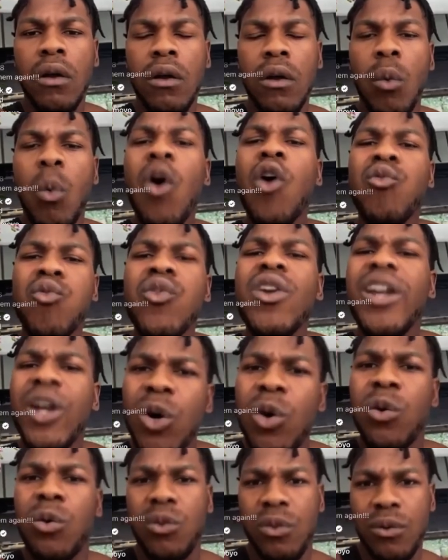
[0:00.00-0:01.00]
We're
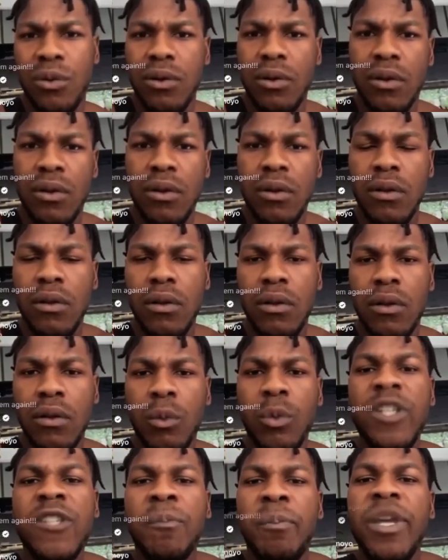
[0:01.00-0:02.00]
real.
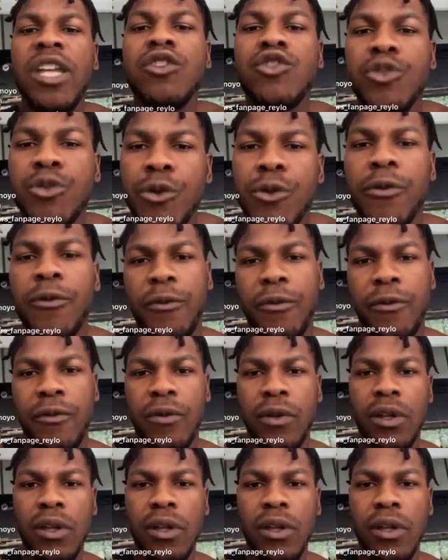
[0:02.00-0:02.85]
We speak truth.